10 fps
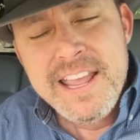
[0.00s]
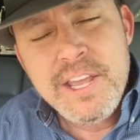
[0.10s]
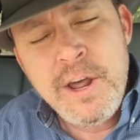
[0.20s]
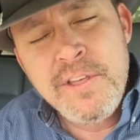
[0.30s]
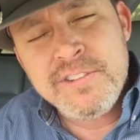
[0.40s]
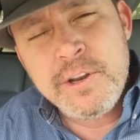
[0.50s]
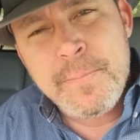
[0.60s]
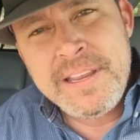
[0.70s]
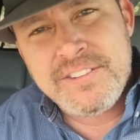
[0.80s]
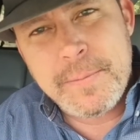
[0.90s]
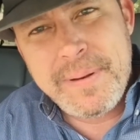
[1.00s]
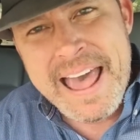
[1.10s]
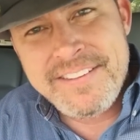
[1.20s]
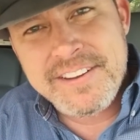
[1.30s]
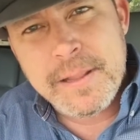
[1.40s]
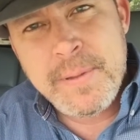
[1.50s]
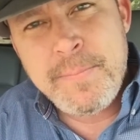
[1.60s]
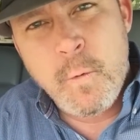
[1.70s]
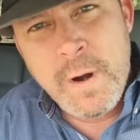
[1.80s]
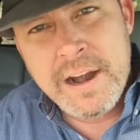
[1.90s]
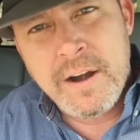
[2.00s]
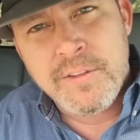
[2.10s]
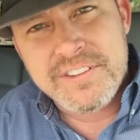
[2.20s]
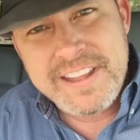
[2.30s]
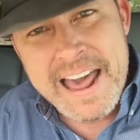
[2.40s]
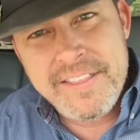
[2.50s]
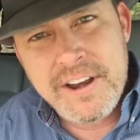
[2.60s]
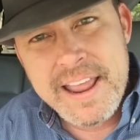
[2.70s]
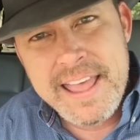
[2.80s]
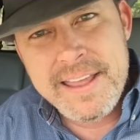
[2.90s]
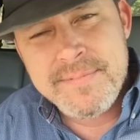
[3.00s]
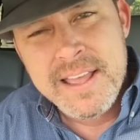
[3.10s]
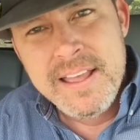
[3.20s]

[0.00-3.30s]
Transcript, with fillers: You know those little pieces of plastic that people wear on the side of their head,